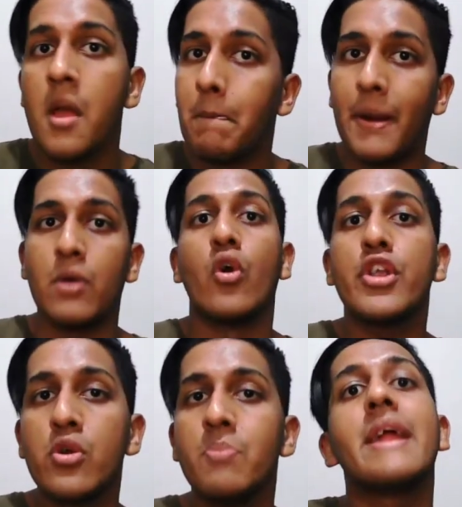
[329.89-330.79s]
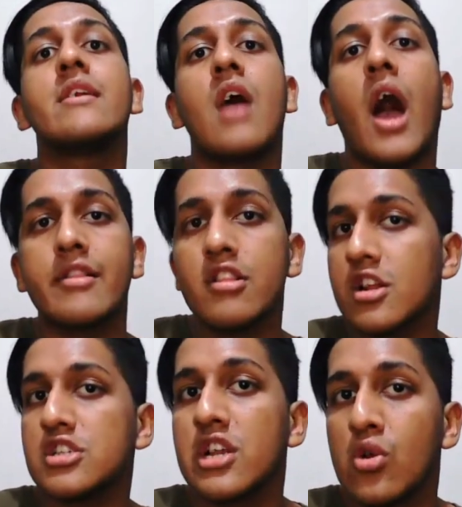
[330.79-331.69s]
But what you made Adil
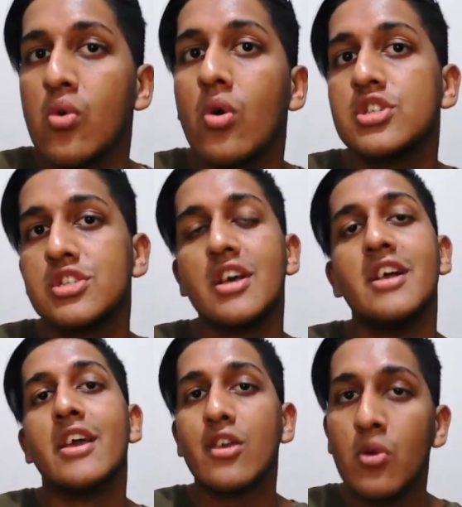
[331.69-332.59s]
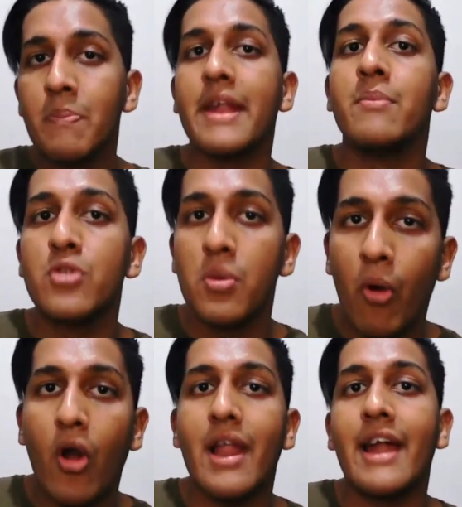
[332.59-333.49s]
Rashid do was you made him to
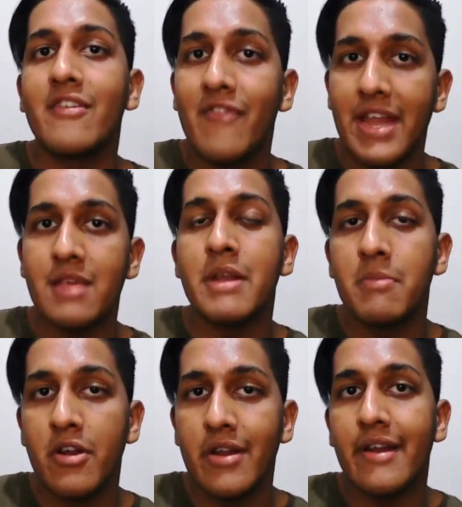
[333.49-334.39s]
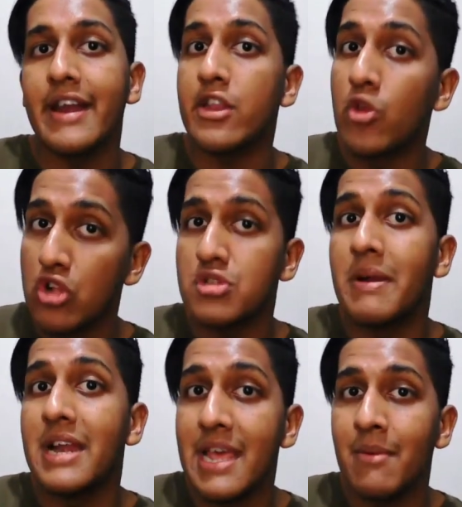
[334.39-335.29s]
ball at a very minimal run rate. You also made
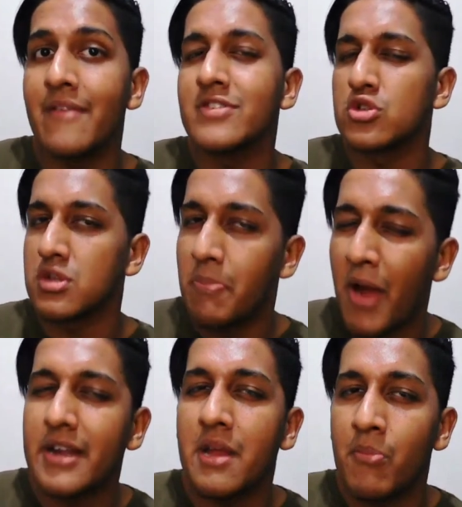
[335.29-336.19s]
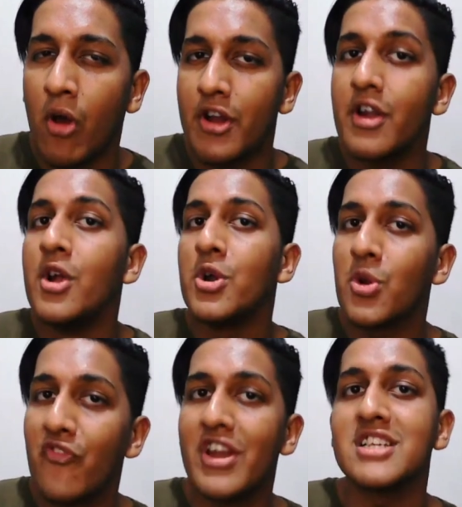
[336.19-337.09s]
Liam Livingston a part-time bowler
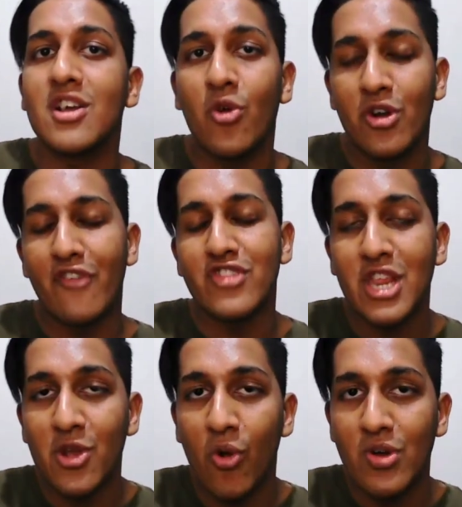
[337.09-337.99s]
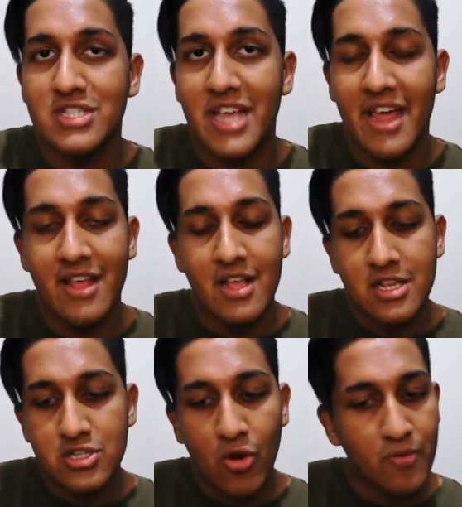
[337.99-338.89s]
to finish a quota of 3 overs there.
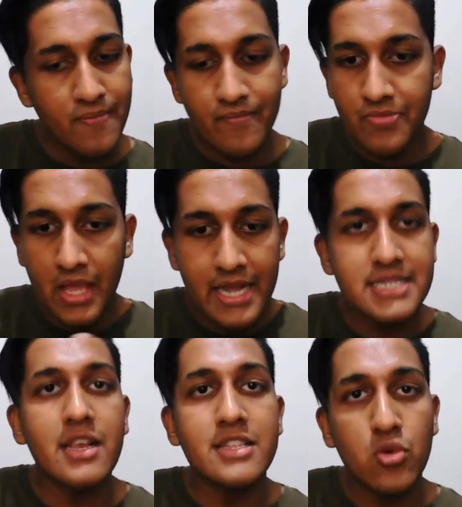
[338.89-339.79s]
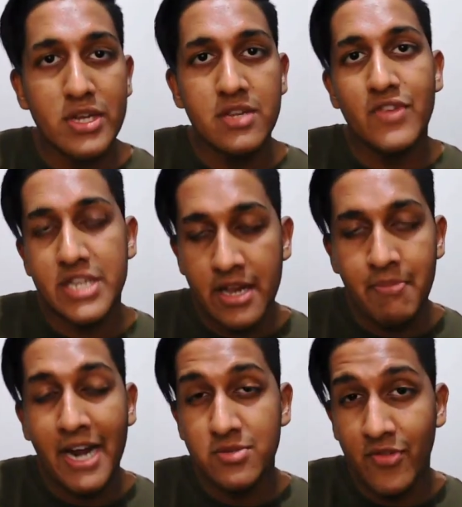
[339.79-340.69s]
So it's a question which Indian
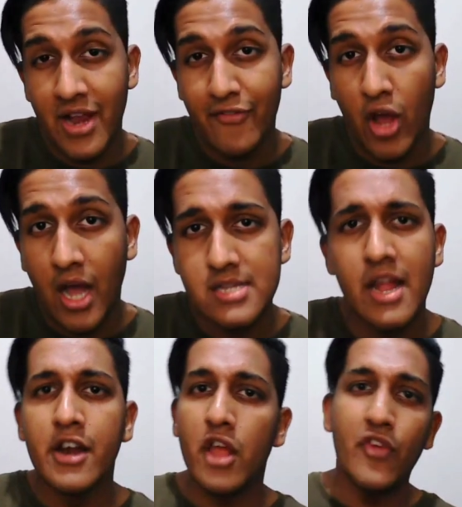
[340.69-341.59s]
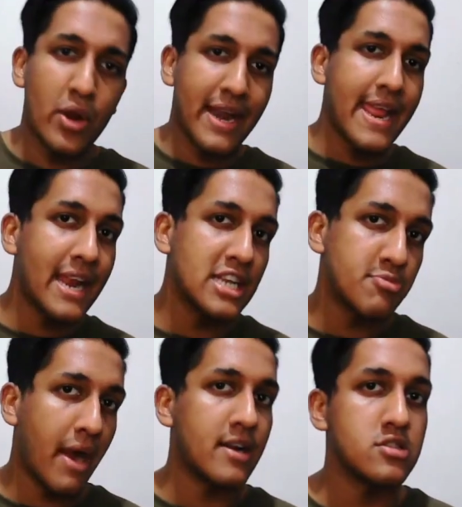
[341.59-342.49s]
management will have to ask. Now, if you look at English
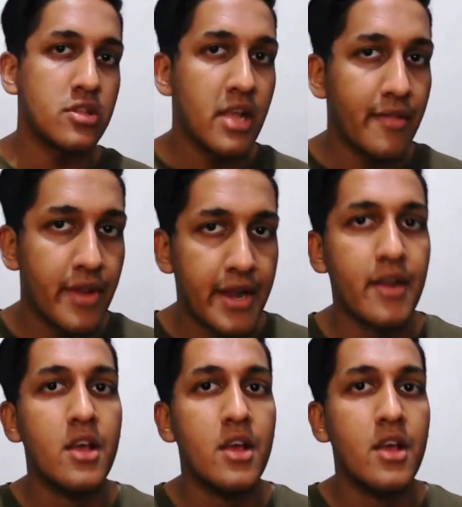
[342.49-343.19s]
batters on the other end,